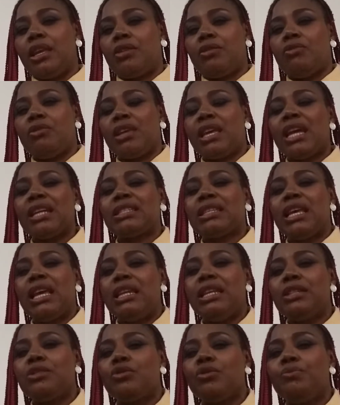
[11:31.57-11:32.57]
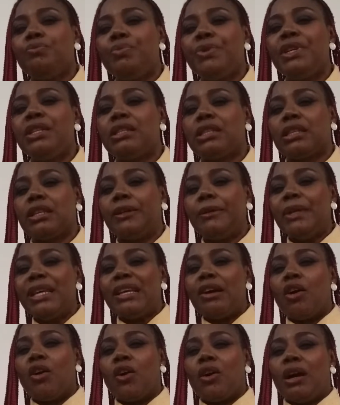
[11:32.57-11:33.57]
He could get a little bit
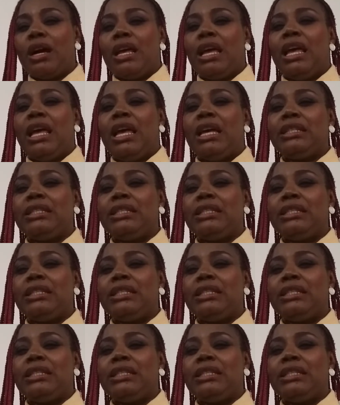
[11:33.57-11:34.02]
uh,